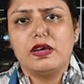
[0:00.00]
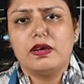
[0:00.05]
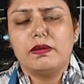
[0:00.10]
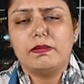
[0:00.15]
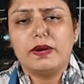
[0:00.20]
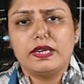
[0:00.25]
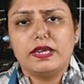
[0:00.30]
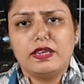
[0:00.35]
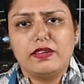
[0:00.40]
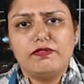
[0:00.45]

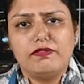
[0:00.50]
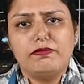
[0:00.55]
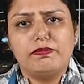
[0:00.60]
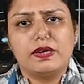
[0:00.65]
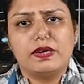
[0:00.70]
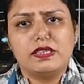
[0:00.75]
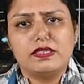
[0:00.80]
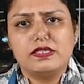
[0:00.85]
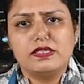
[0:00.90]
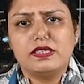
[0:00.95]
But if
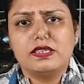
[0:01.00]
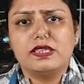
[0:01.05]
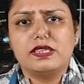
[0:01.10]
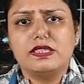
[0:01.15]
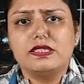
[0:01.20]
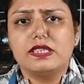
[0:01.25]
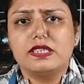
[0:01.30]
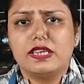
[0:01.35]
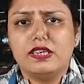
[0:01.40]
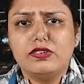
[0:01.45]
person
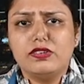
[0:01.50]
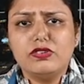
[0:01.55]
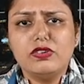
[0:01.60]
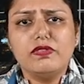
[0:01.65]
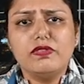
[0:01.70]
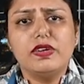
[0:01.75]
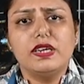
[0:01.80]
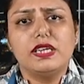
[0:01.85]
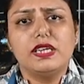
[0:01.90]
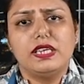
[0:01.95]
is
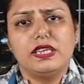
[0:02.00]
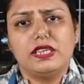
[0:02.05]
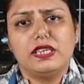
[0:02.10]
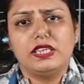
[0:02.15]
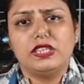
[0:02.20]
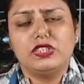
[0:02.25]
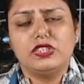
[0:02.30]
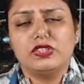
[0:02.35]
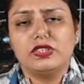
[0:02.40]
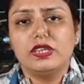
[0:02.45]
introvert in
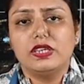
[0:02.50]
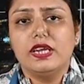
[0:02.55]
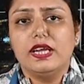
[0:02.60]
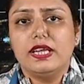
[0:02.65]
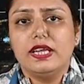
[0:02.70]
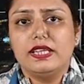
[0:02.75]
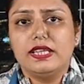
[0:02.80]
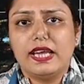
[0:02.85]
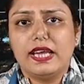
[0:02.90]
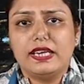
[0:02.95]
nature,
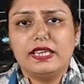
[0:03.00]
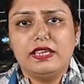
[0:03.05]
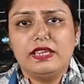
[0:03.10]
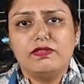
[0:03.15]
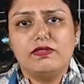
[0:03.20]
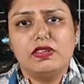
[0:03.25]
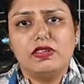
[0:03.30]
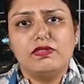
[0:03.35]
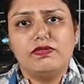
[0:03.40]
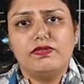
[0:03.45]
then he
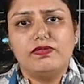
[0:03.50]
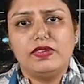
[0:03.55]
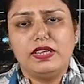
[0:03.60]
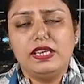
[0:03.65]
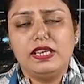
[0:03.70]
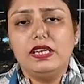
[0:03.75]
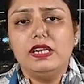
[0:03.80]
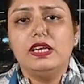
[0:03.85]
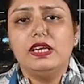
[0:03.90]
will feel